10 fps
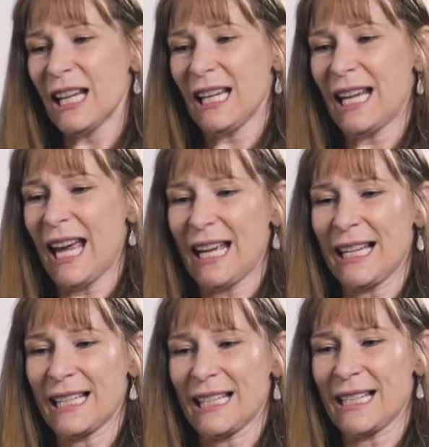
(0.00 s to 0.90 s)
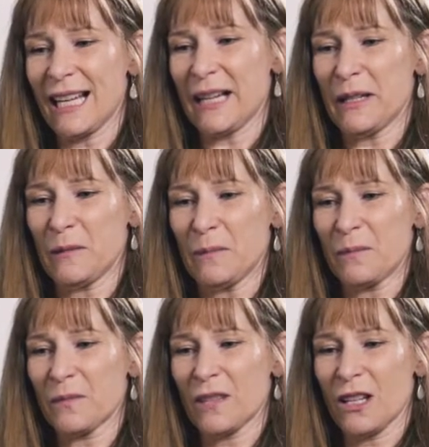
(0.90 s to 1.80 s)
he has,
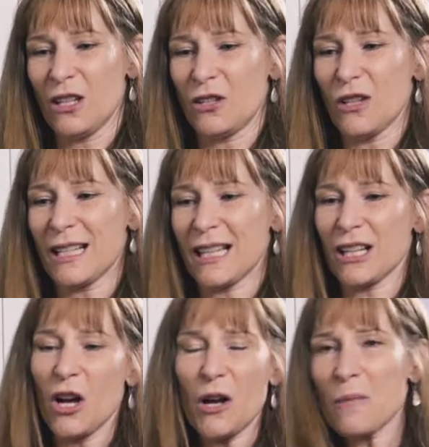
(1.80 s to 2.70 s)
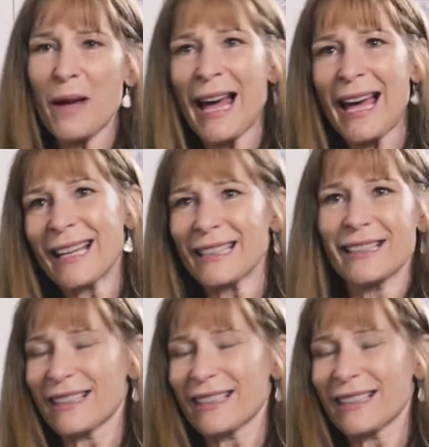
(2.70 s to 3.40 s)
um, you know, lots of combat,